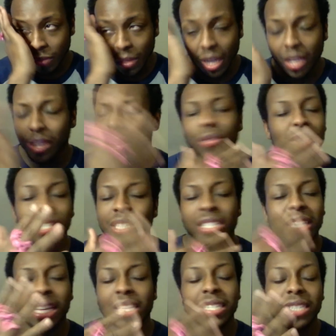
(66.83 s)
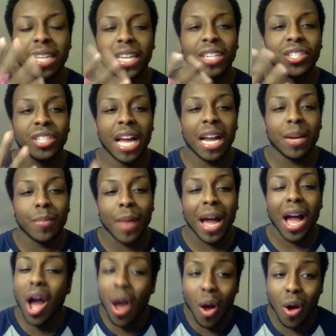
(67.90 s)
you know, just get this energy out of my
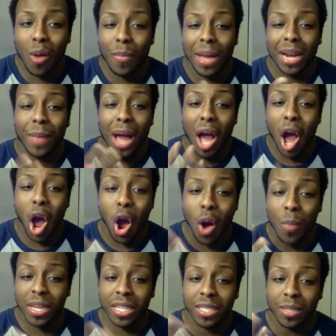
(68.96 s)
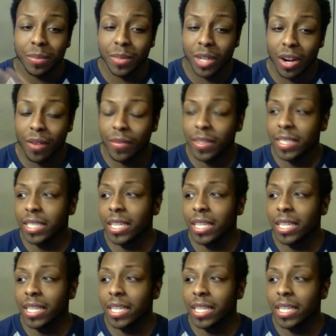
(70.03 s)
home, out of my home, because I'm nervous.